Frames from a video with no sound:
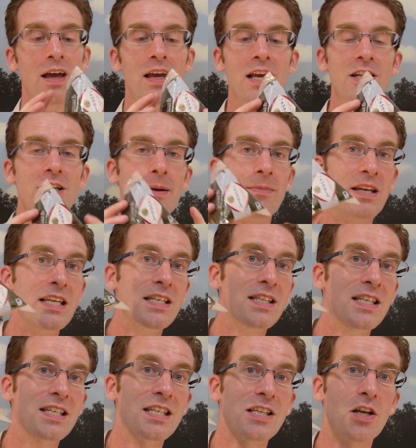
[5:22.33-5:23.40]
In Japanese,
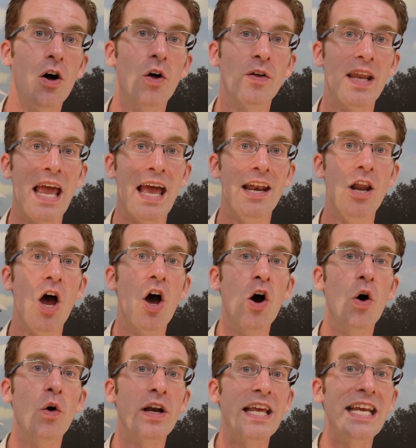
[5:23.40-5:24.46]
this is called an
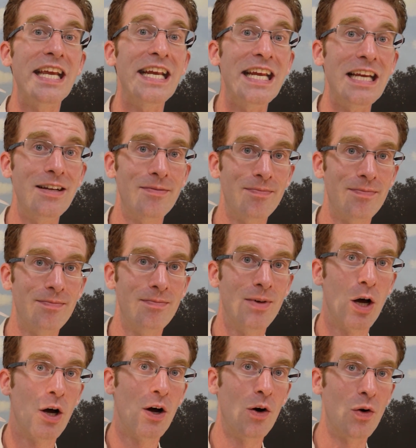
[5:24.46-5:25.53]
onigiri.
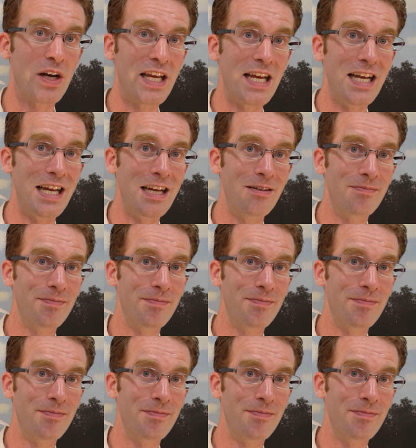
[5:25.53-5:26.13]
Onigiri.